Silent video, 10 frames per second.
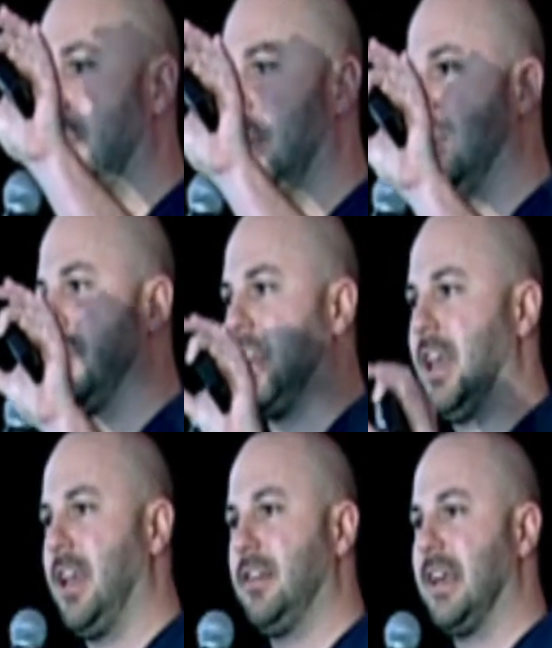is
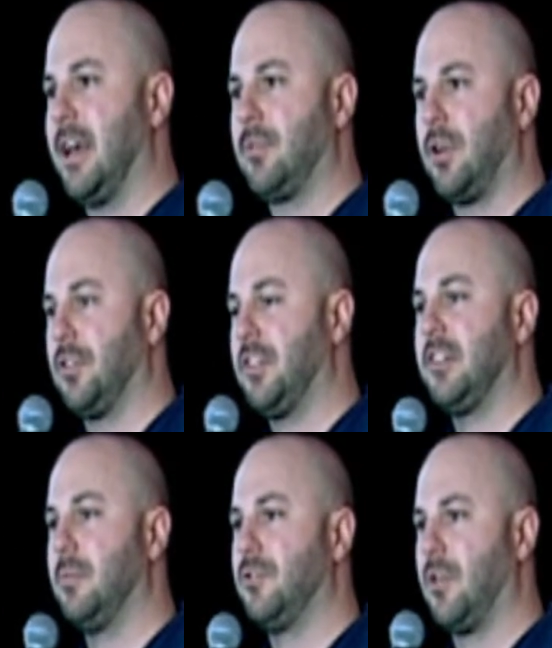a tab called
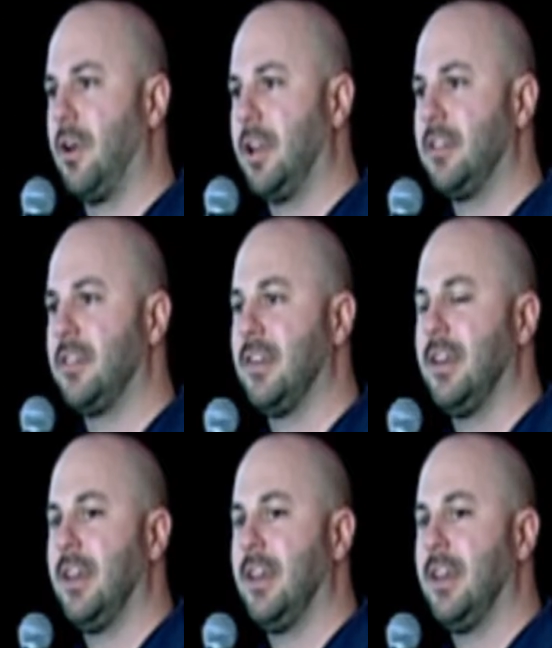system drawings.